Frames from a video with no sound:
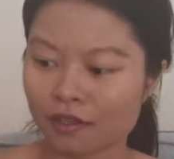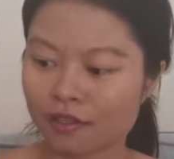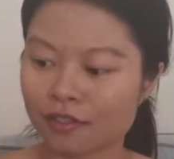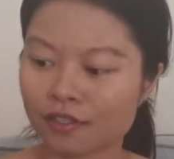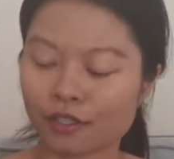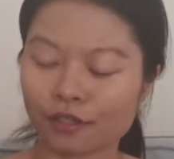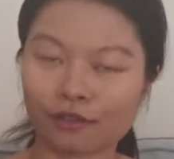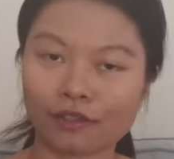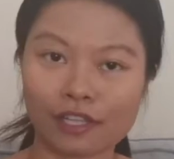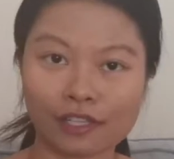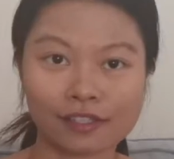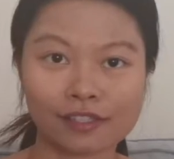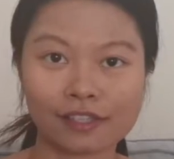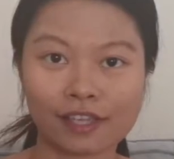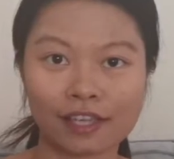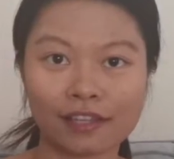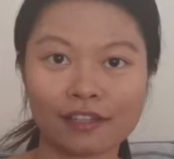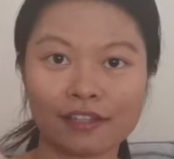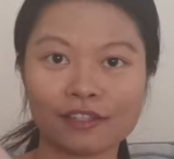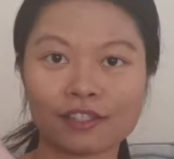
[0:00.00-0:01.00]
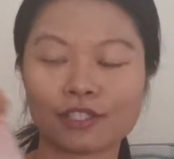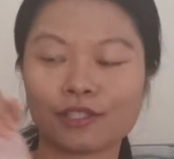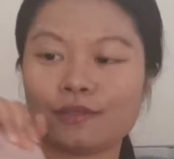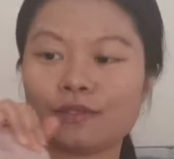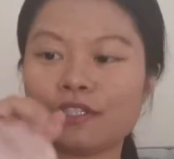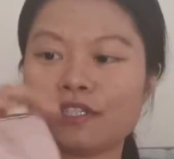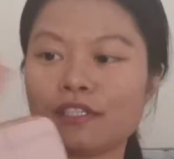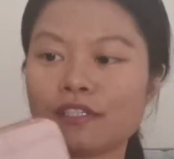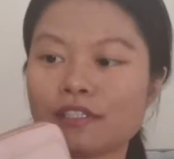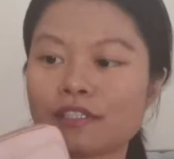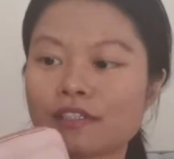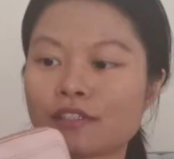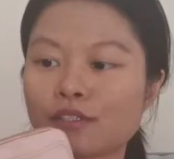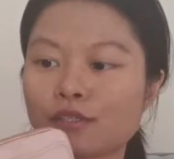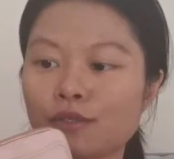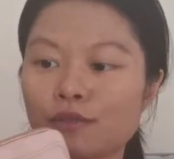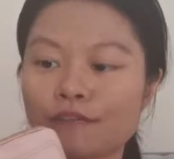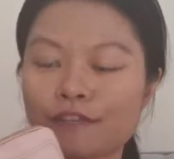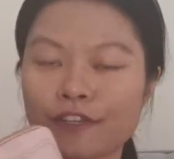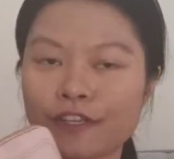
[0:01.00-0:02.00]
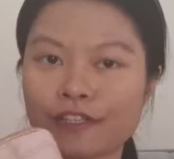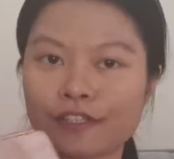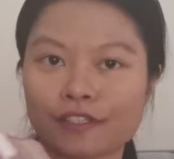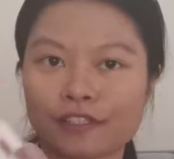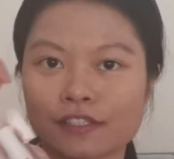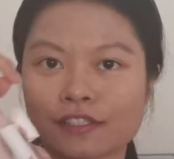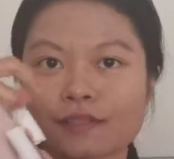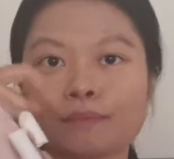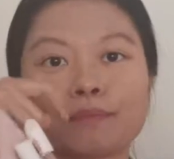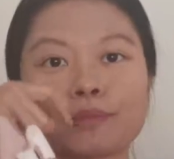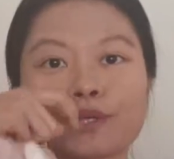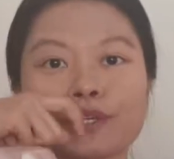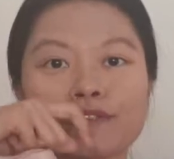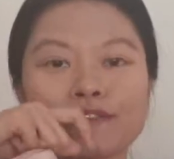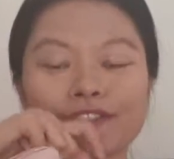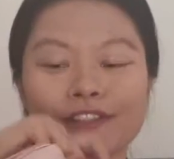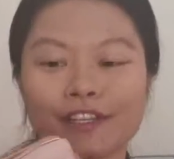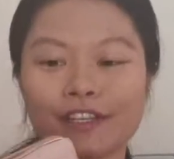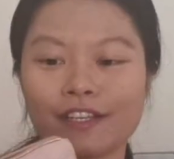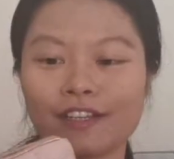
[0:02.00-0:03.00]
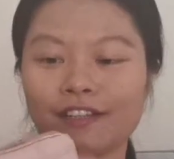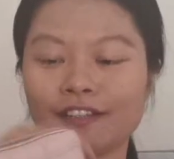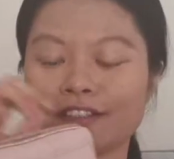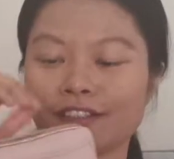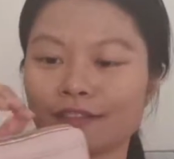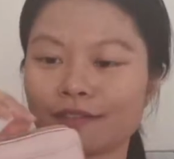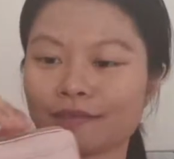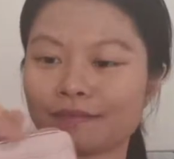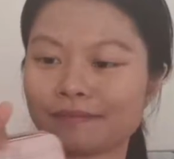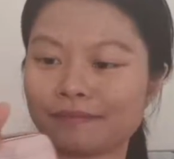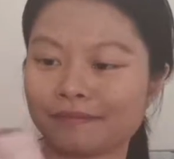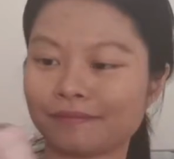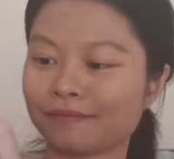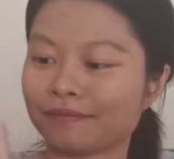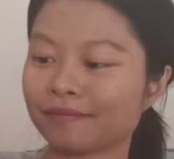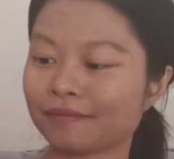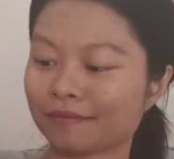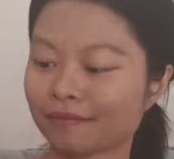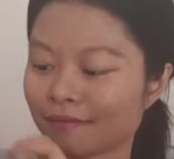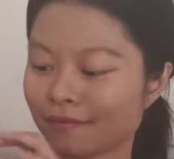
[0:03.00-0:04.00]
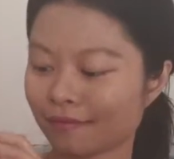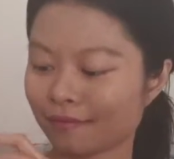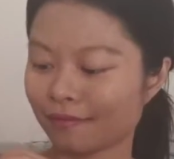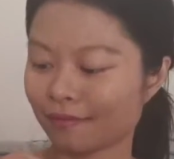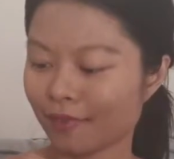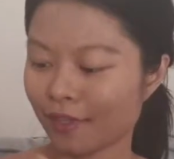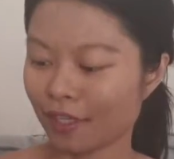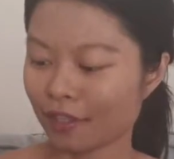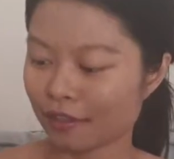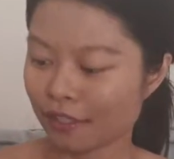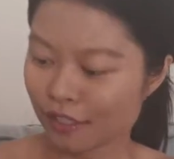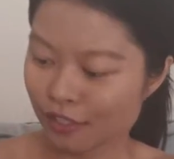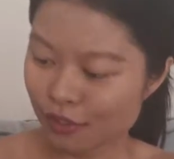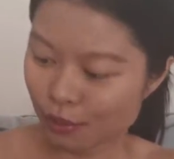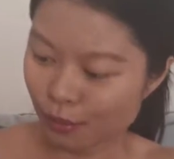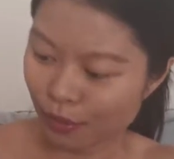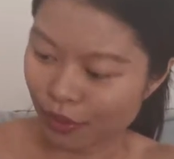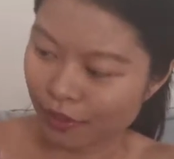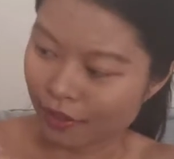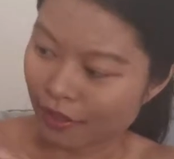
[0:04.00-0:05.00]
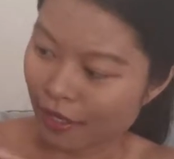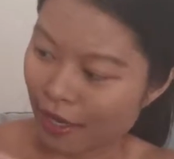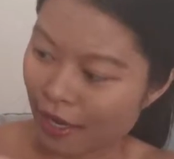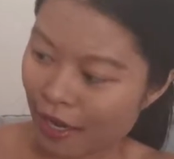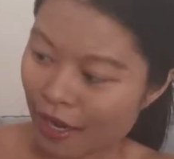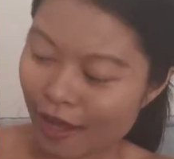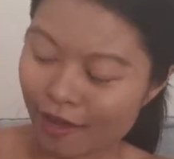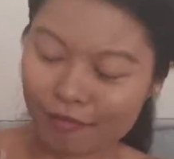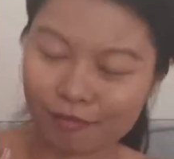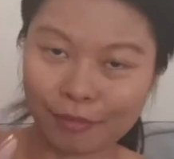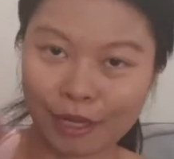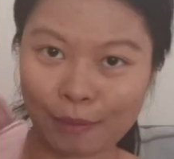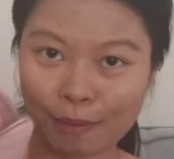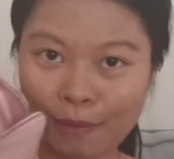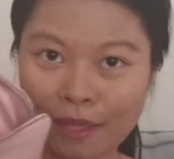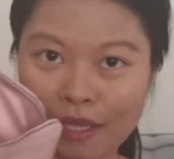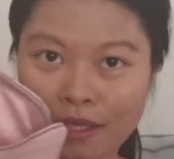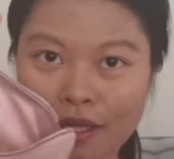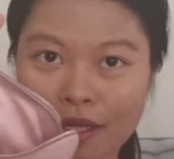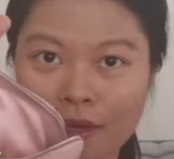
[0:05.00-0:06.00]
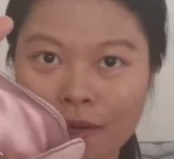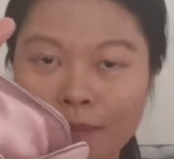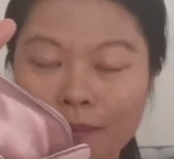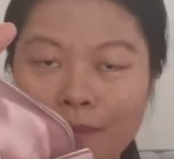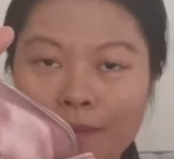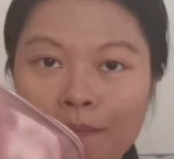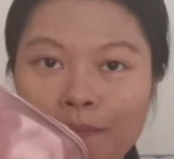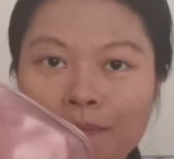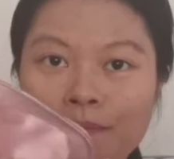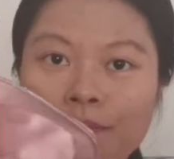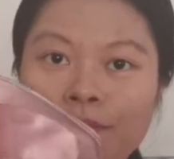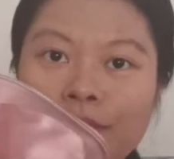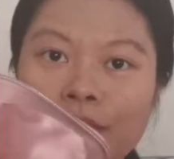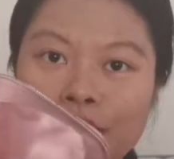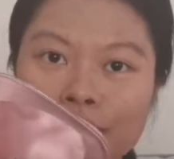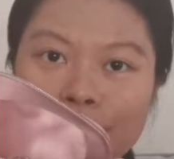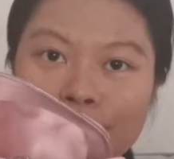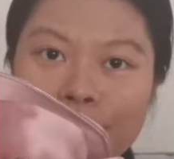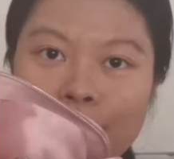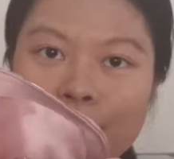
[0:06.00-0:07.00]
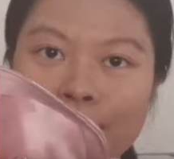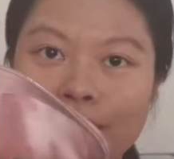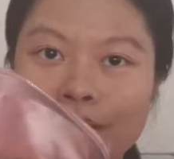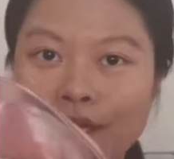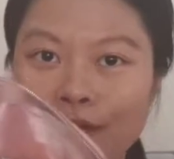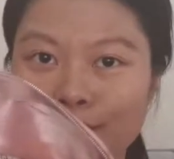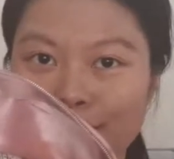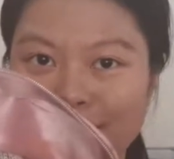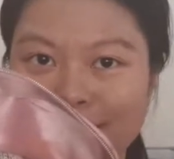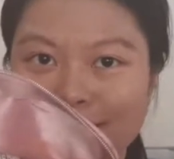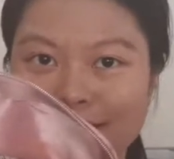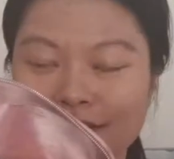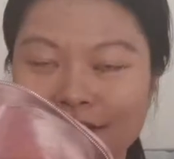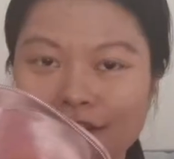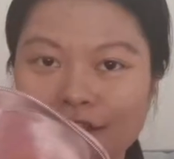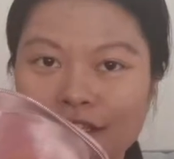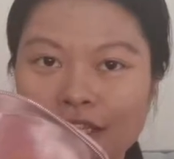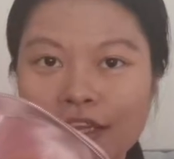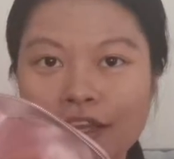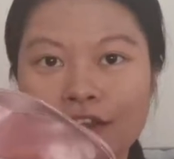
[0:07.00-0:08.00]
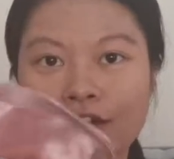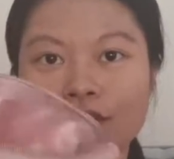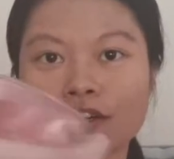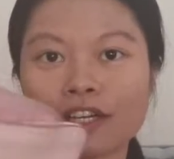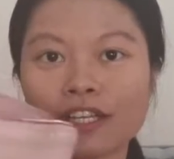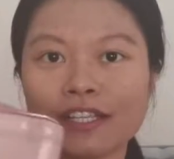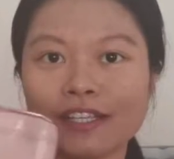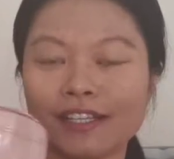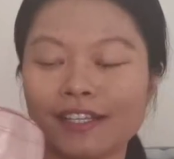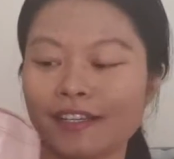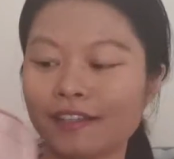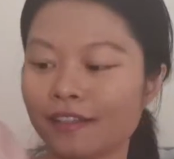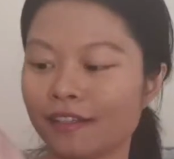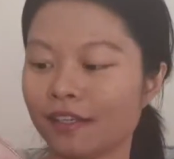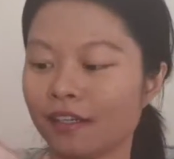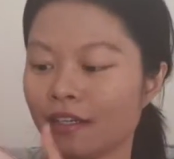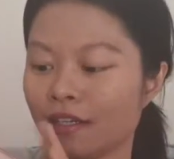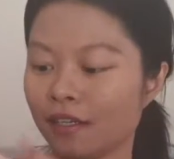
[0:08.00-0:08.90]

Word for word: So let's get into these two things briefly. This one, I have my makeup, mainly my makeup, my skincare in it.